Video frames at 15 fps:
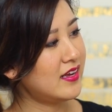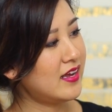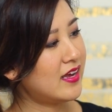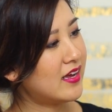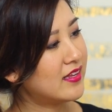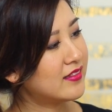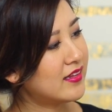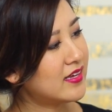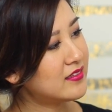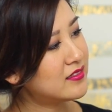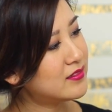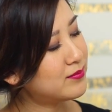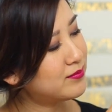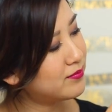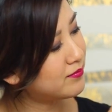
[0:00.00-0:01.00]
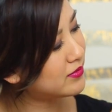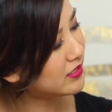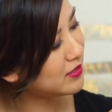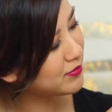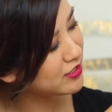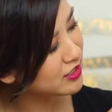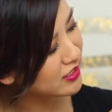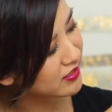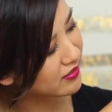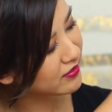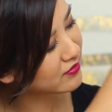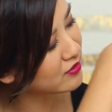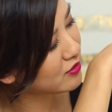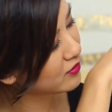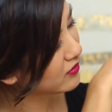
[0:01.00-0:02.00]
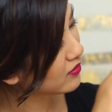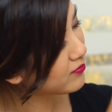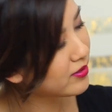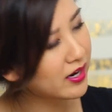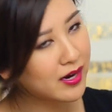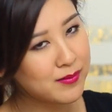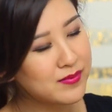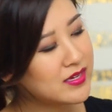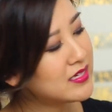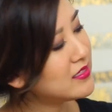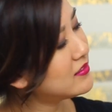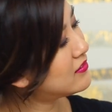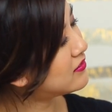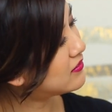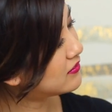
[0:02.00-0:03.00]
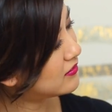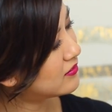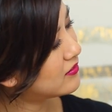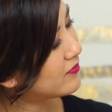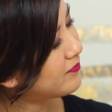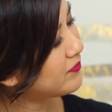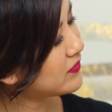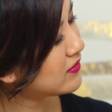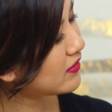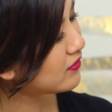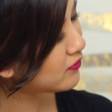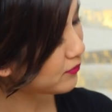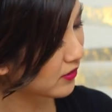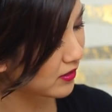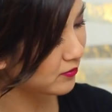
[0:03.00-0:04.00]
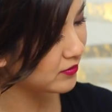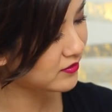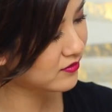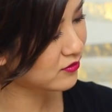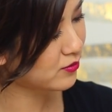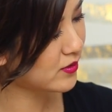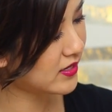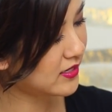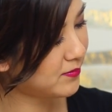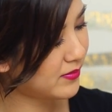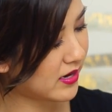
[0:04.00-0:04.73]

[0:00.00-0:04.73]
And that's pretty much it. It has two compartments. This one was 20